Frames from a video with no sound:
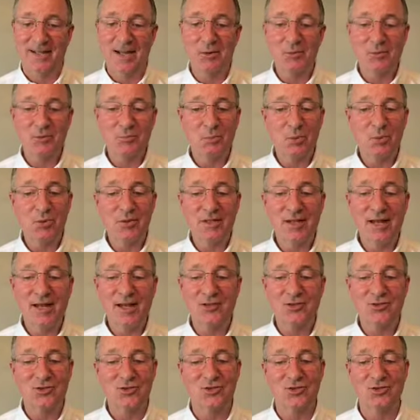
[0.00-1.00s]
And I was pretty
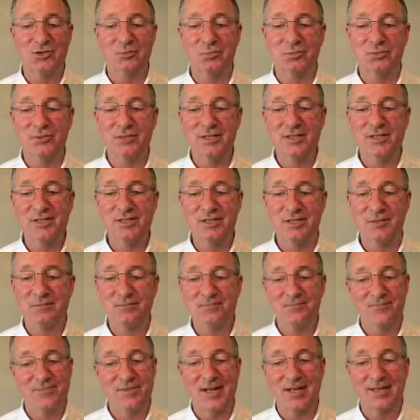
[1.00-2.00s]
anxious to please
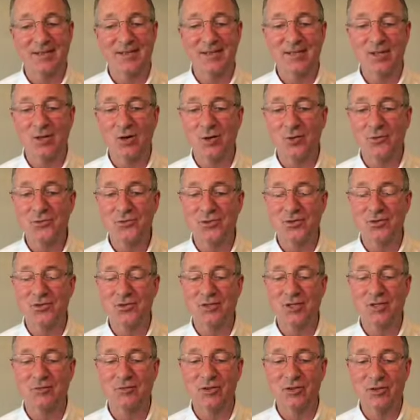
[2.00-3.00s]
him. I think all
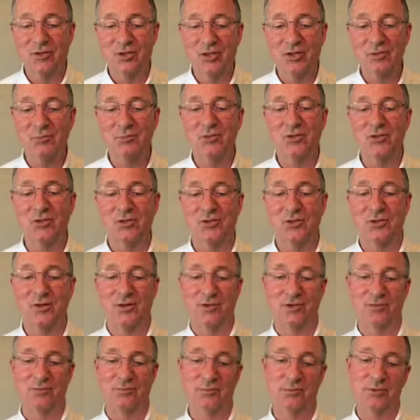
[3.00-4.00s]
sons have a deep
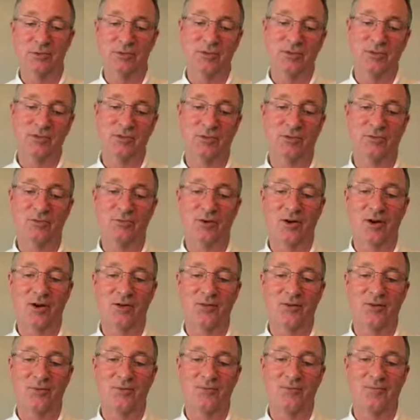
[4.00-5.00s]
desire to please their
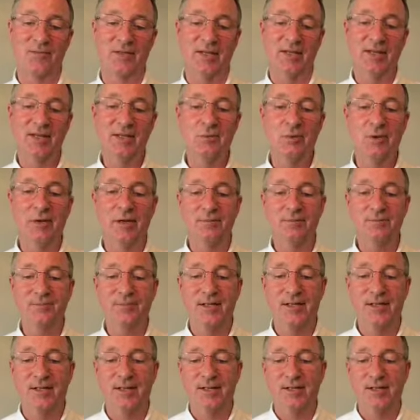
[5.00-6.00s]
father. Anyway,
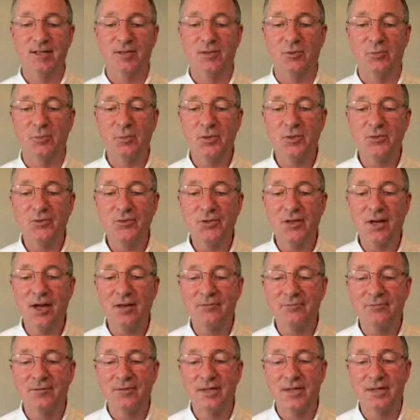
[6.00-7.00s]
the bulls
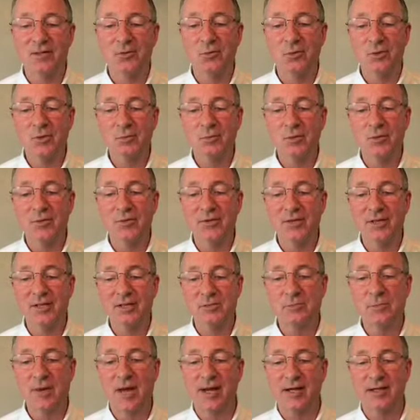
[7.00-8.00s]
got fed and we put
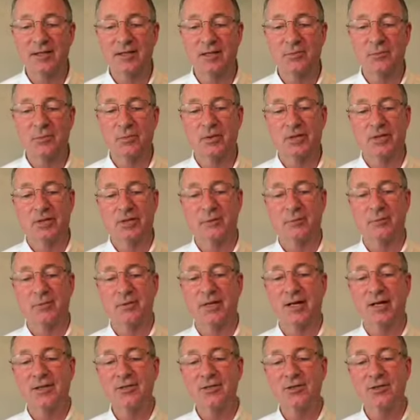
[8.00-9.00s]
things back in the pickup,
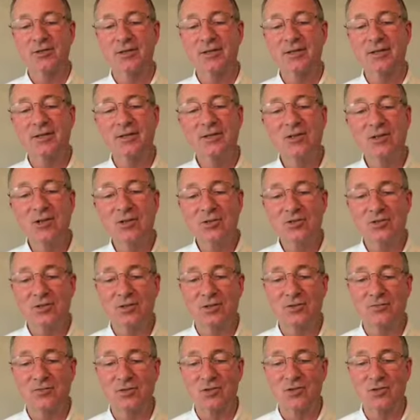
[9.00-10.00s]
and I took the
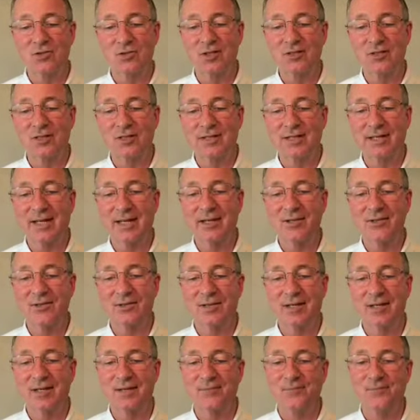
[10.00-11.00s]
initiative to shut the
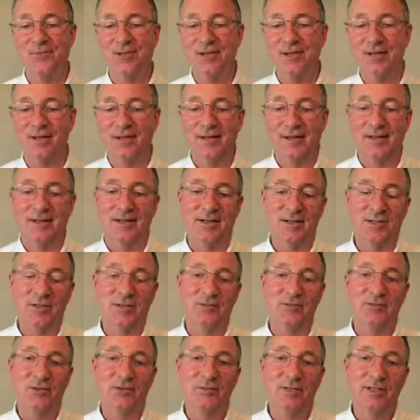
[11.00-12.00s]
tailgate on
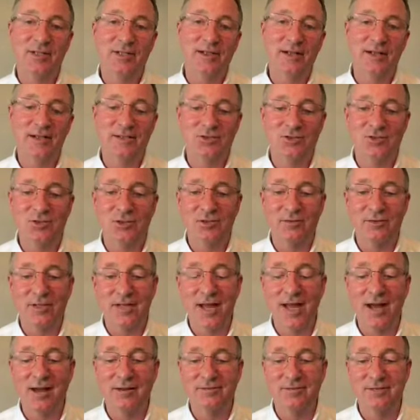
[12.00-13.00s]
his 59
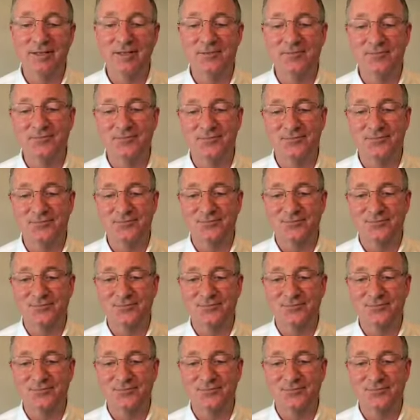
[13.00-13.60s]
Chevy half ton.